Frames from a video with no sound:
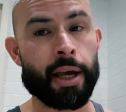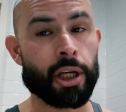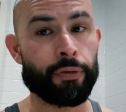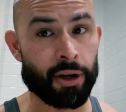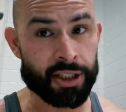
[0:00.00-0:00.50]

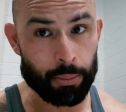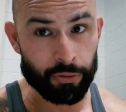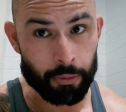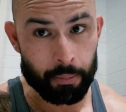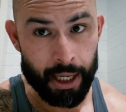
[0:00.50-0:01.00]
So for example,
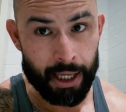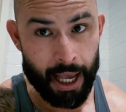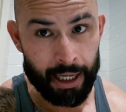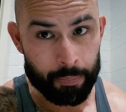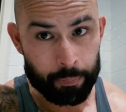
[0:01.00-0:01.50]
for me,
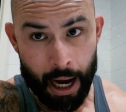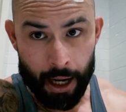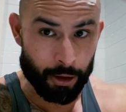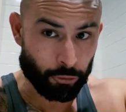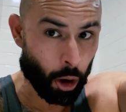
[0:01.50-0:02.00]
any part
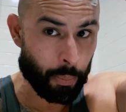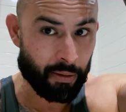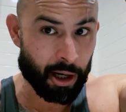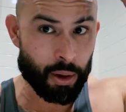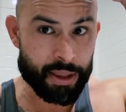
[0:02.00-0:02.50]
of the top
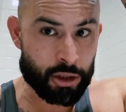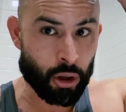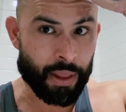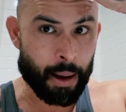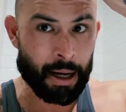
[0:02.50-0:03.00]
area where there's
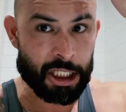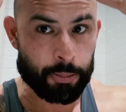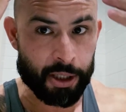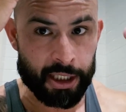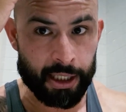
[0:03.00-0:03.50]
not that much,
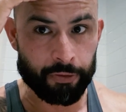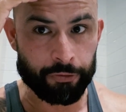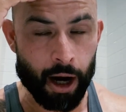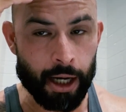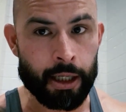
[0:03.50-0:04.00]
especially at the
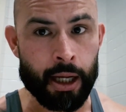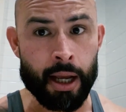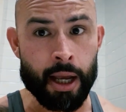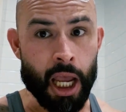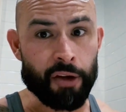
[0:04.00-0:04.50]
front,
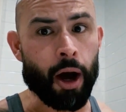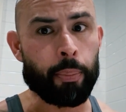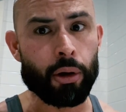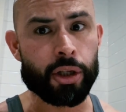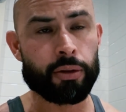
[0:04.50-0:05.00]
if I
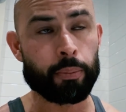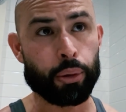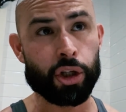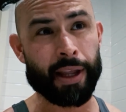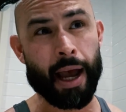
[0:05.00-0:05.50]

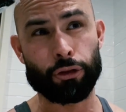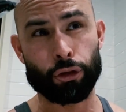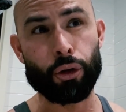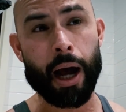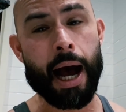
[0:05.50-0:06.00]
push down
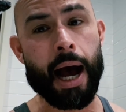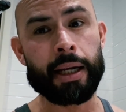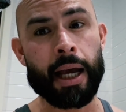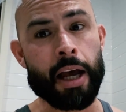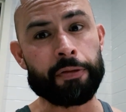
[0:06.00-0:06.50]
too hard,
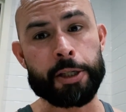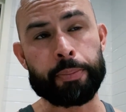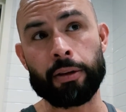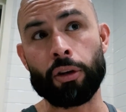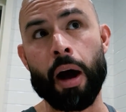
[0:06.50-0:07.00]
there's
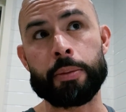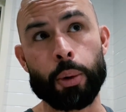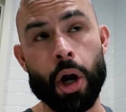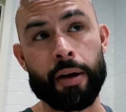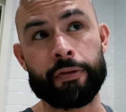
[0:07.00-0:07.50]
been times
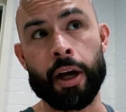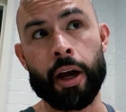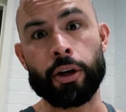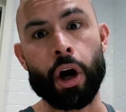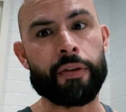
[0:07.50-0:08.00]
when I've
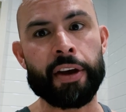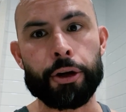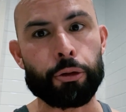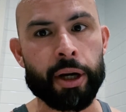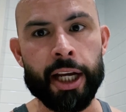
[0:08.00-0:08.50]
kind of hit a
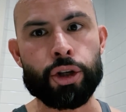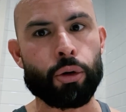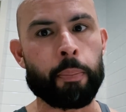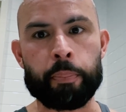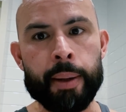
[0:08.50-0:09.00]
ridge
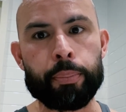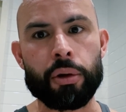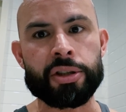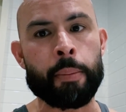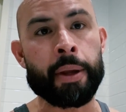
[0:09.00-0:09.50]
or a pimple
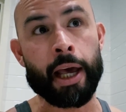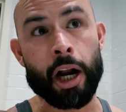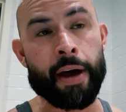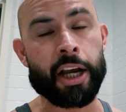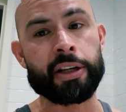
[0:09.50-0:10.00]
or something, and
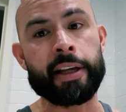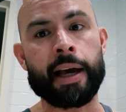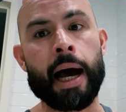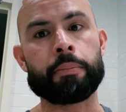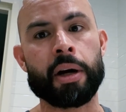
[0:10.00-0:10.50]
I've actually
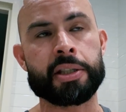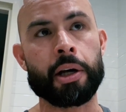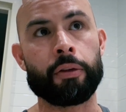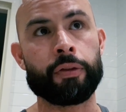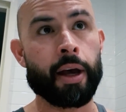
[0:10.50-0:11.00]
cut
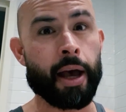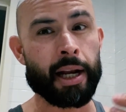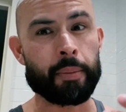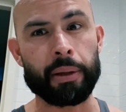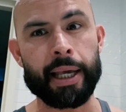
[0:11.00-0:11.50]
myself, and
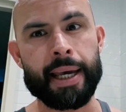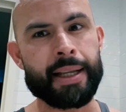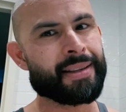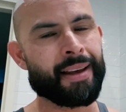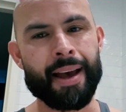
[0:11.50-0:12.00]
it
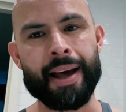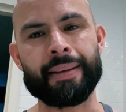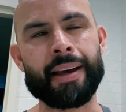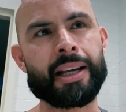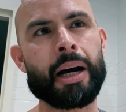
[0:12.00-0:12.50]
bleeds, and it
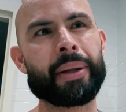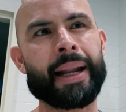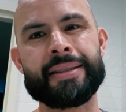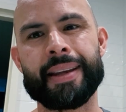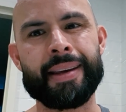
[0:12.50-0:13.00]
takes a couple of
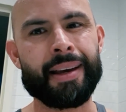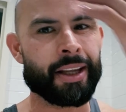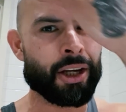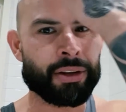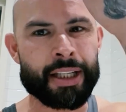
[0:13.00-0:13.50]
days to heal, and
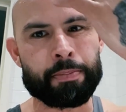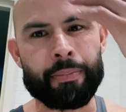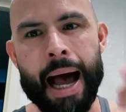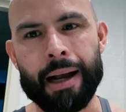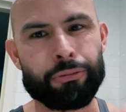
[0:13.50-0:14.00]
you got this
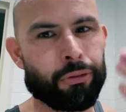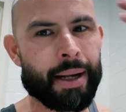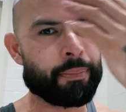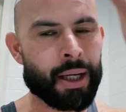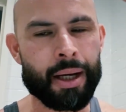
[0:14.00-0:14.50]
marked
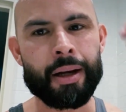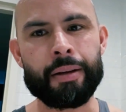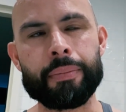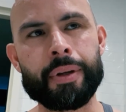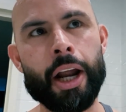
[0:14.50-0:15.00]
red,
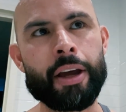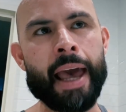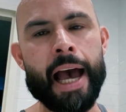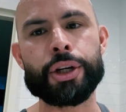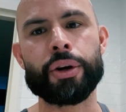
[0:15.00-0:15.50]

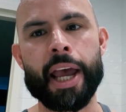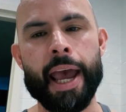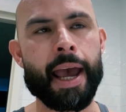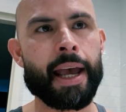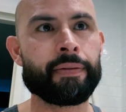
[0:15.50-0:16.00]
gash on your
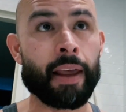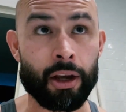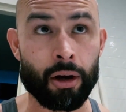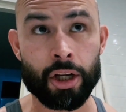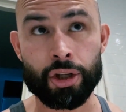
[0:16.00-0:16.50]
head that you
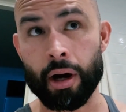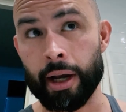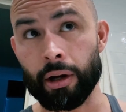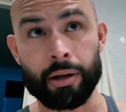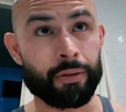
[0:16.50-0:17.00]
kind of try and